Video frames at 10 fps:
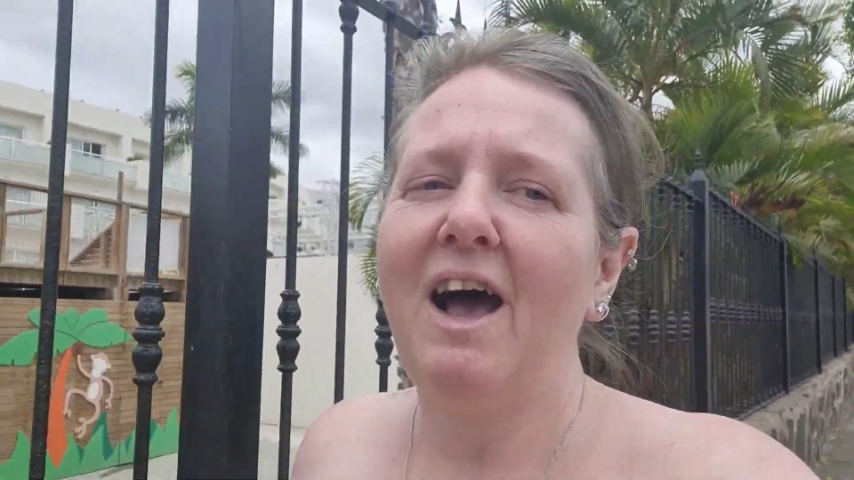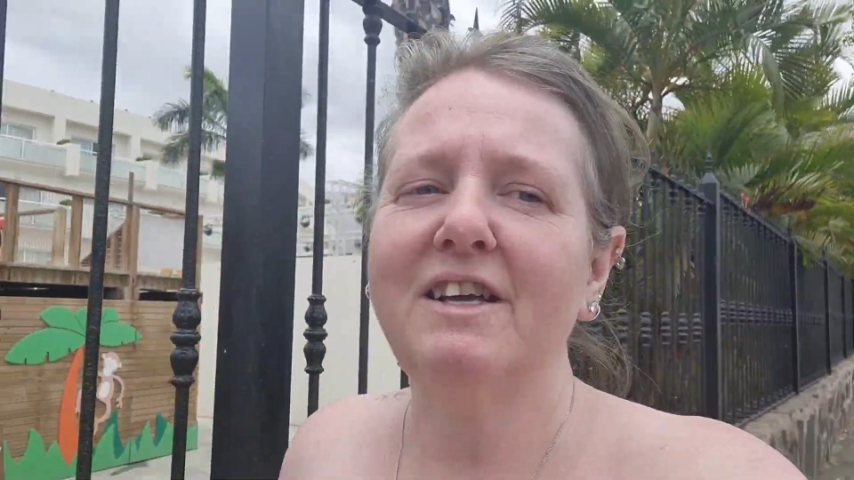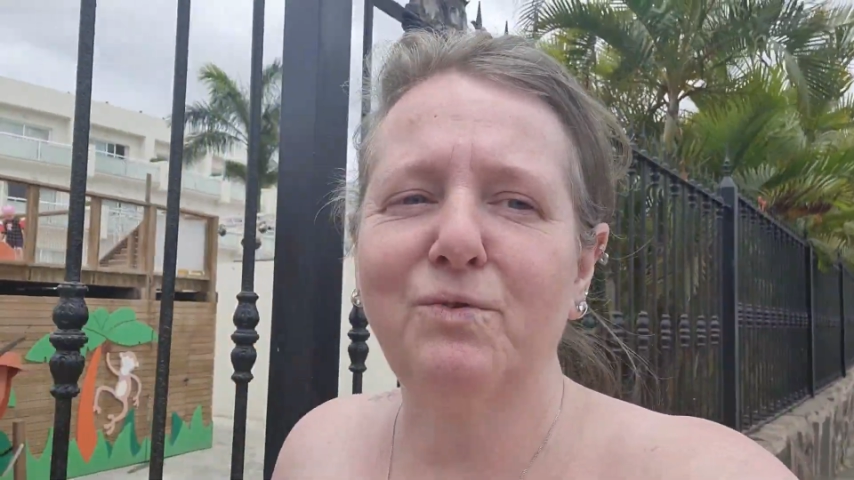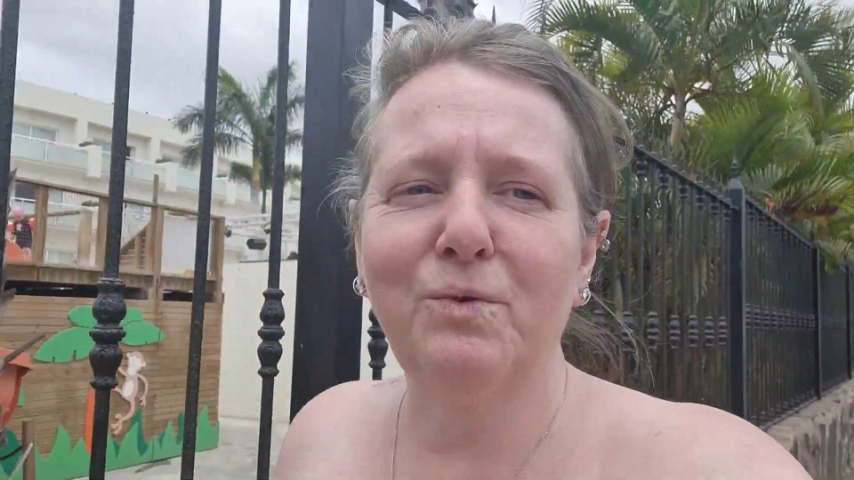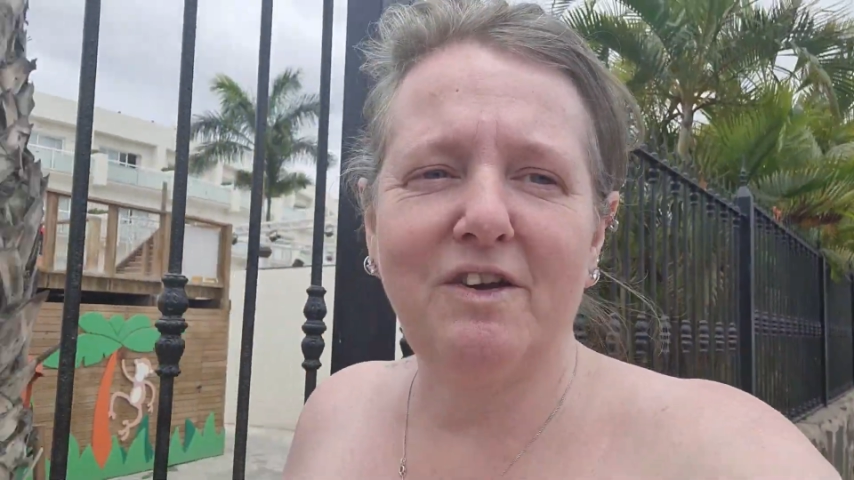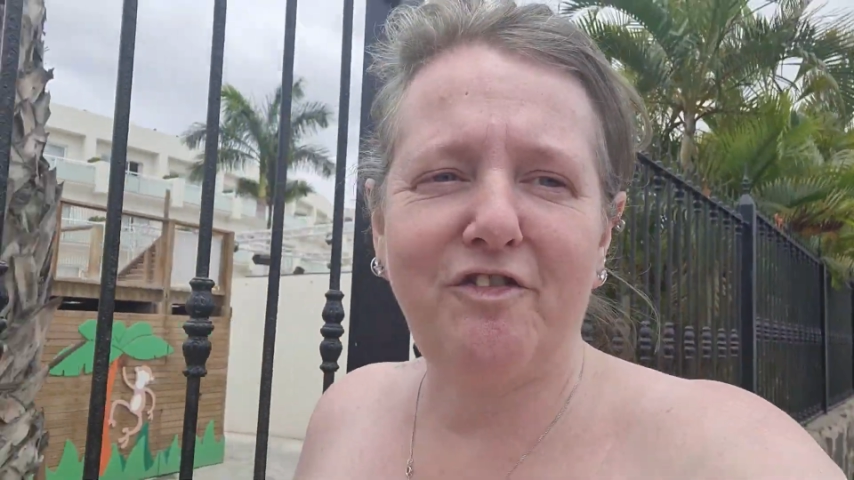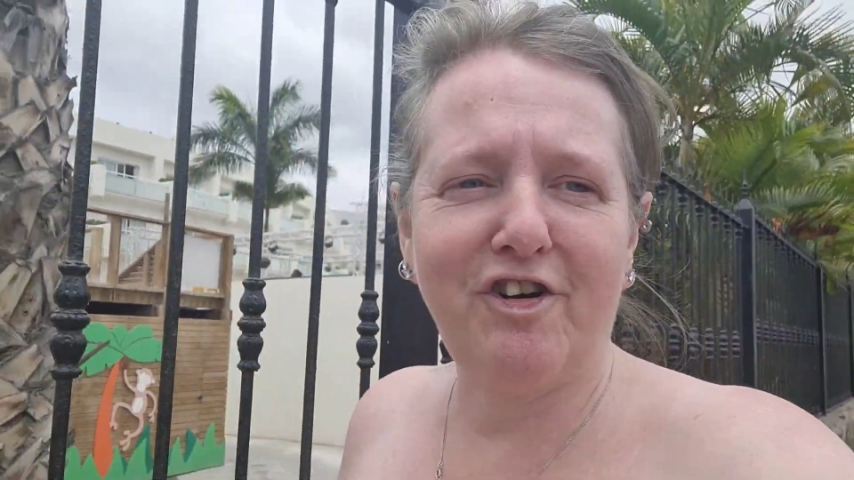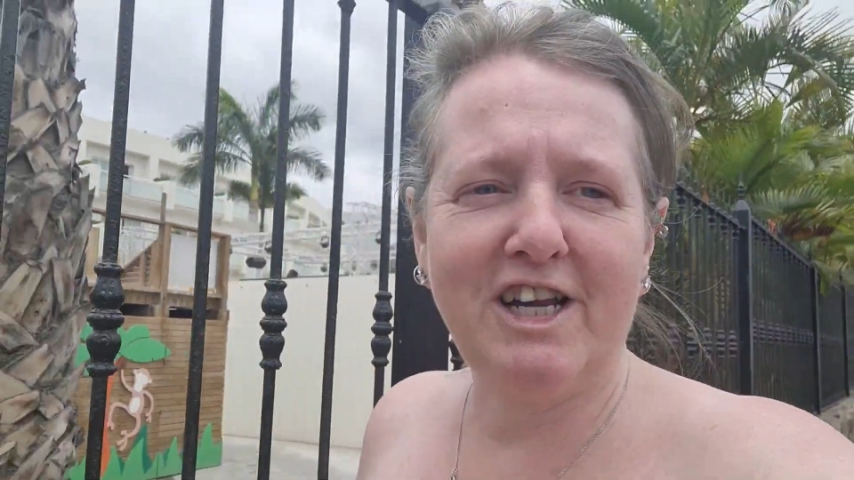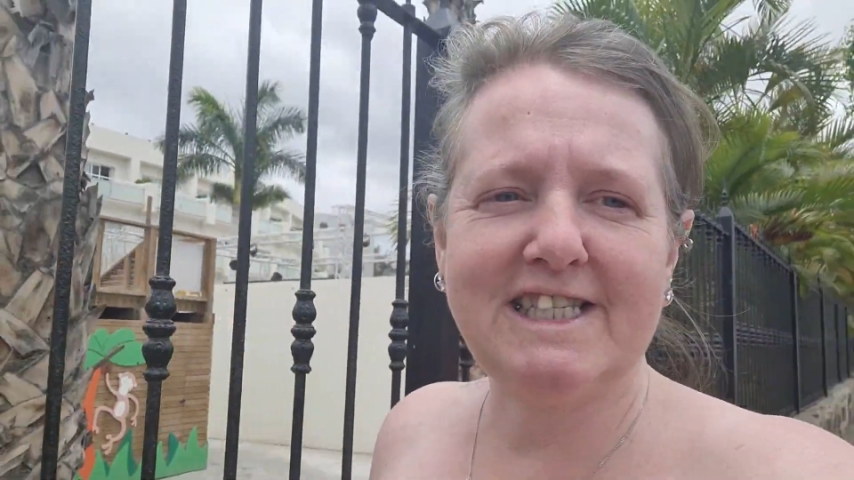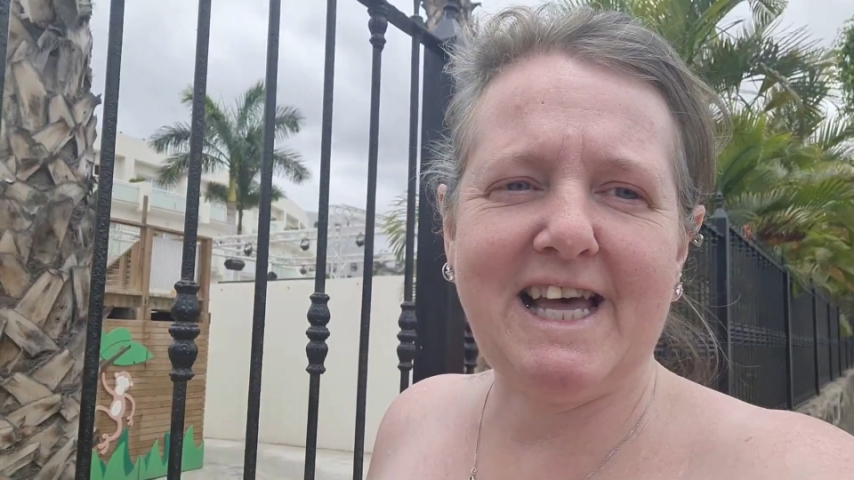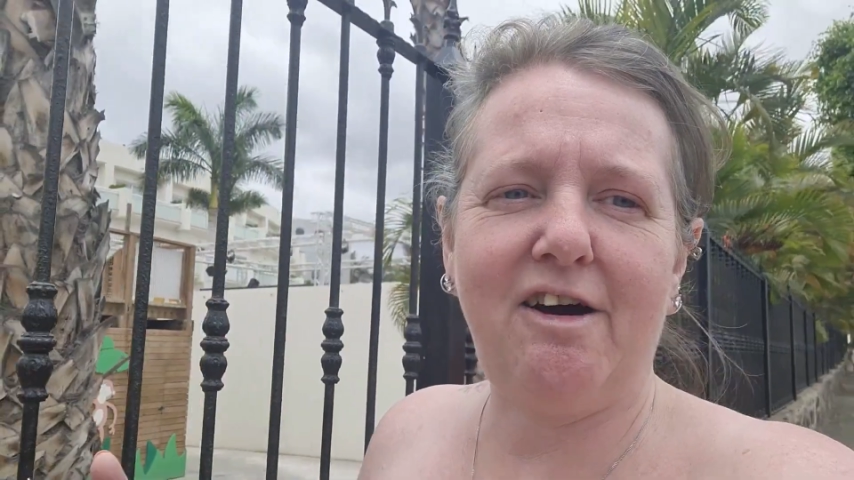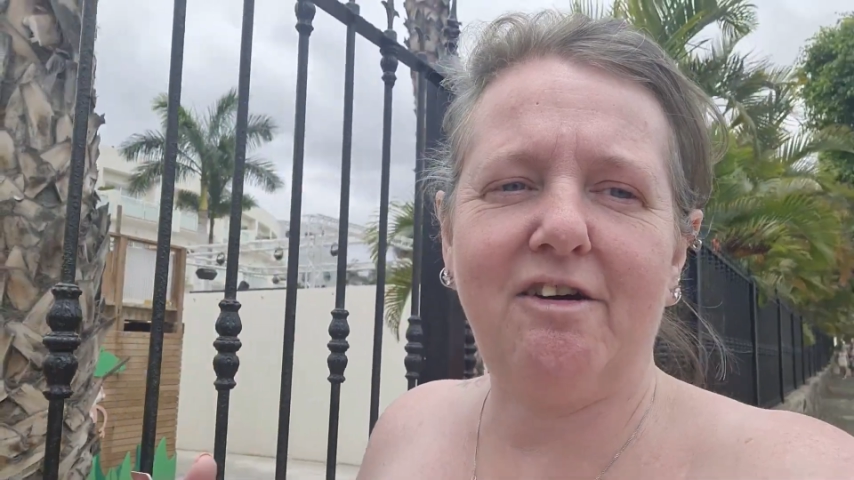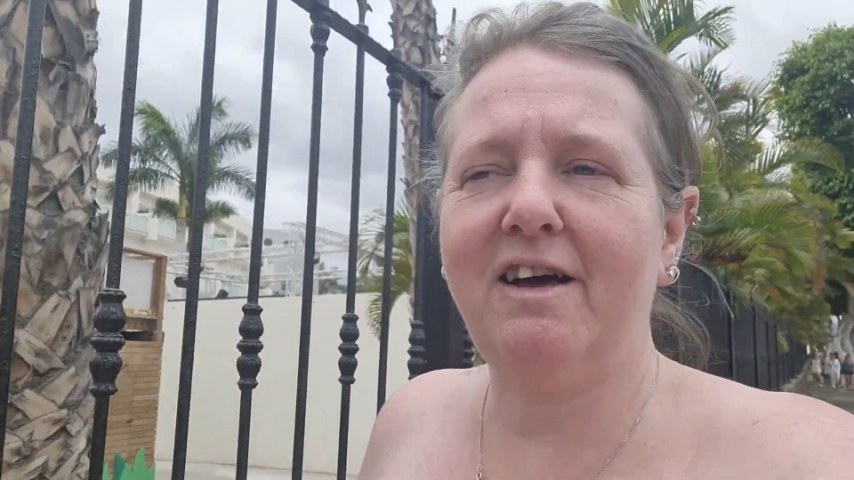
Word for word: I sort of get freaked out,